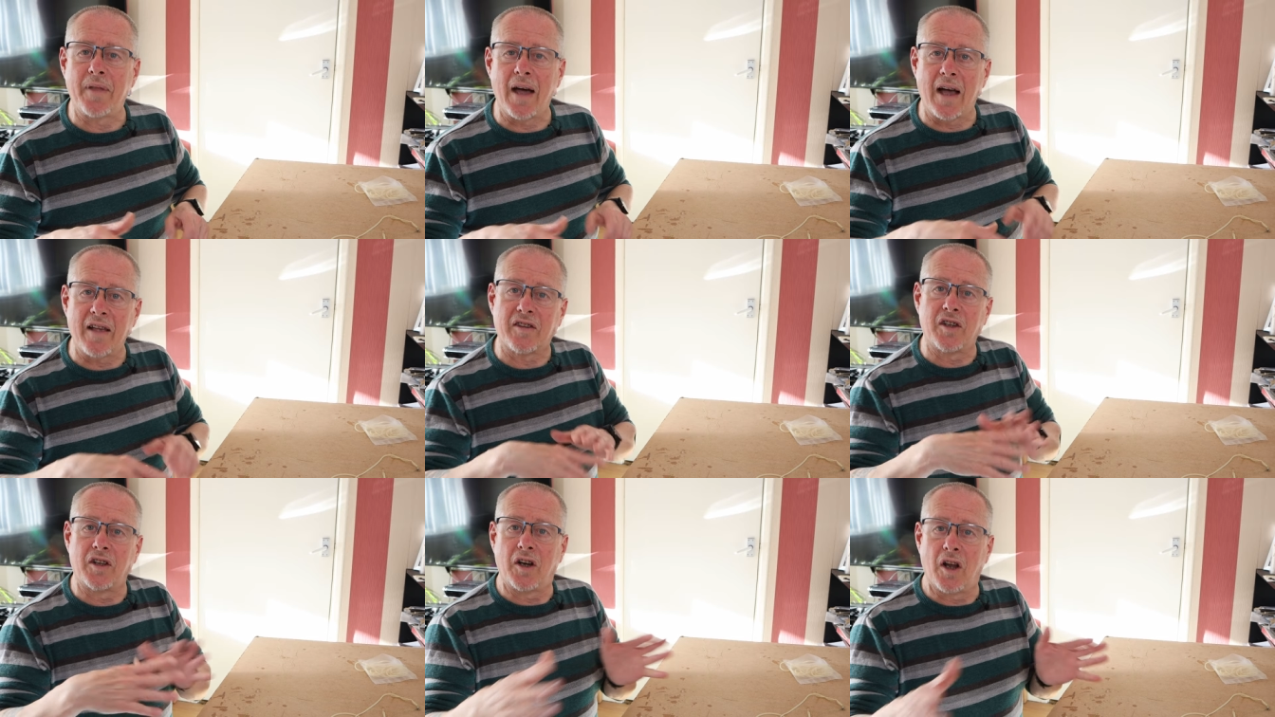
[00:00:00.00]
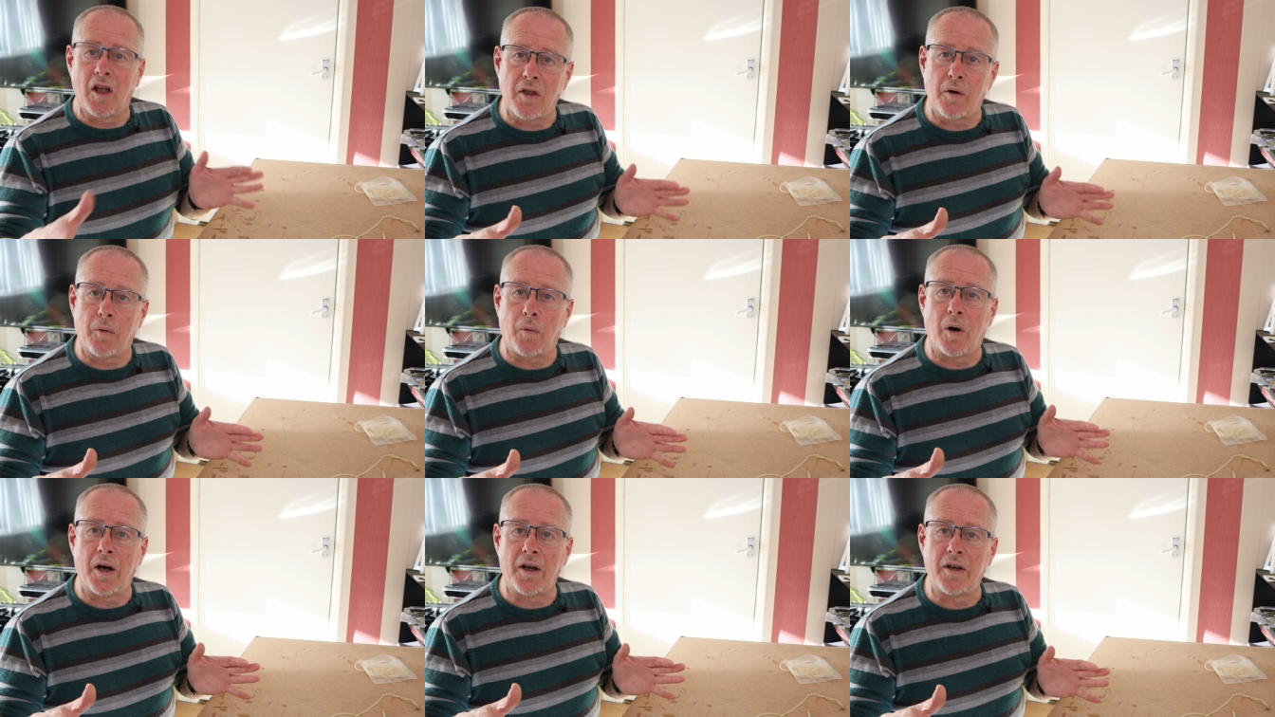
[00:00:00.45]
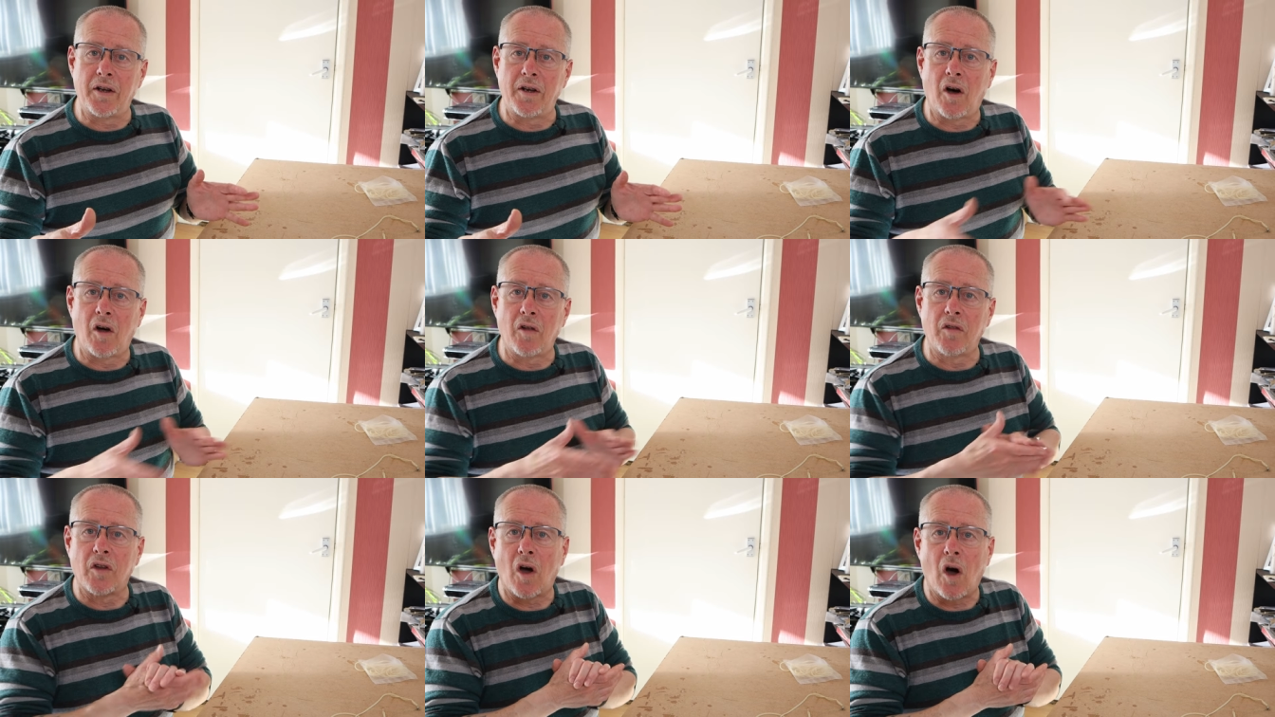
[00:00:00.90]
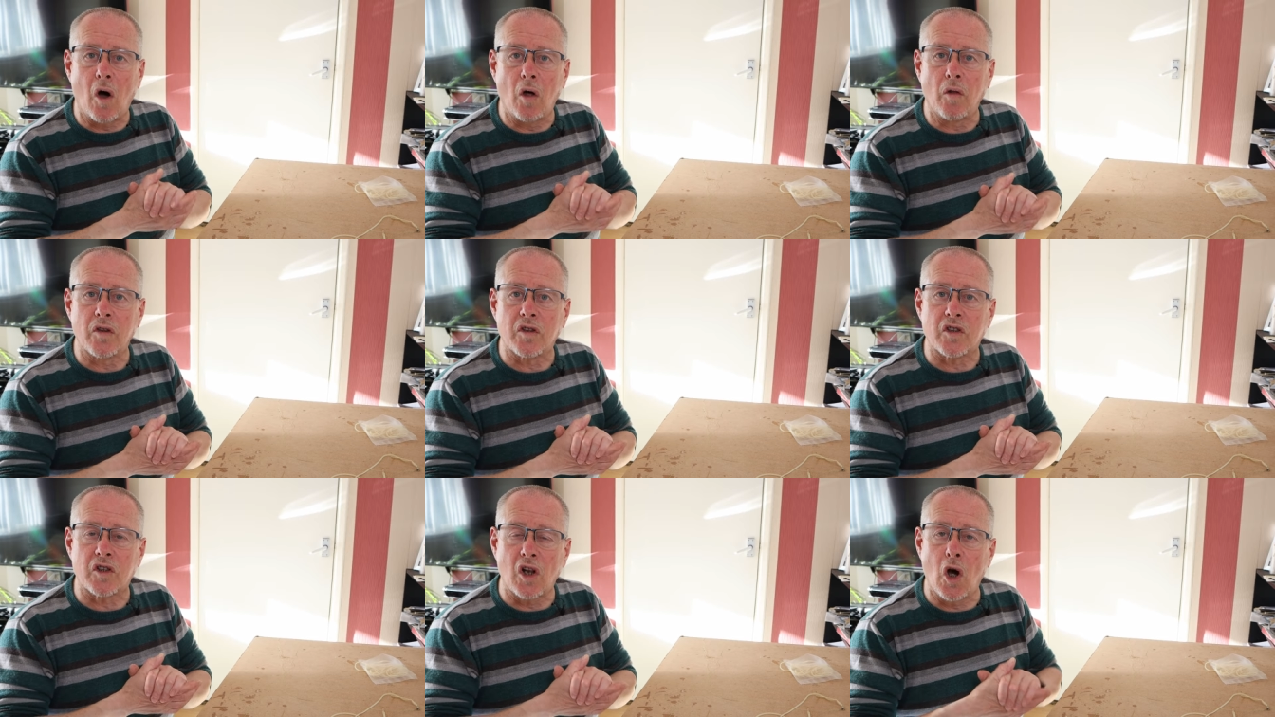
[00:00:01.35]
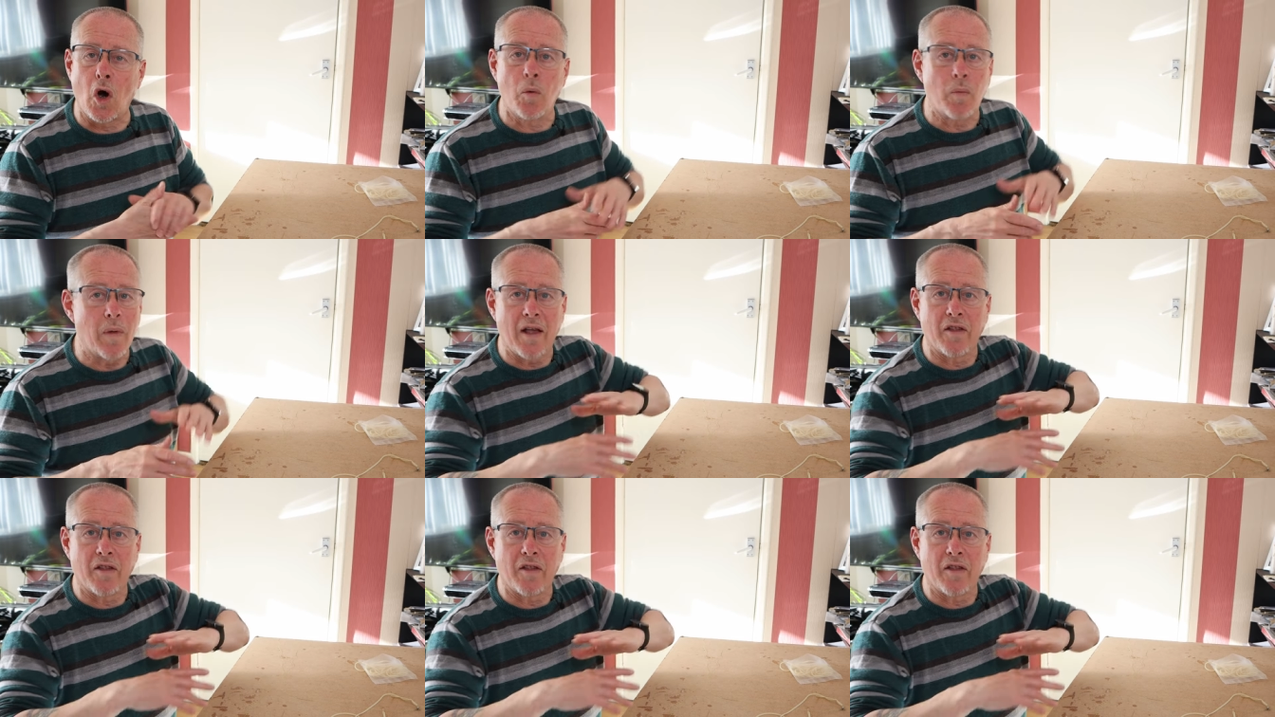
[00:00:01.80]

that's another one on the, on the slope.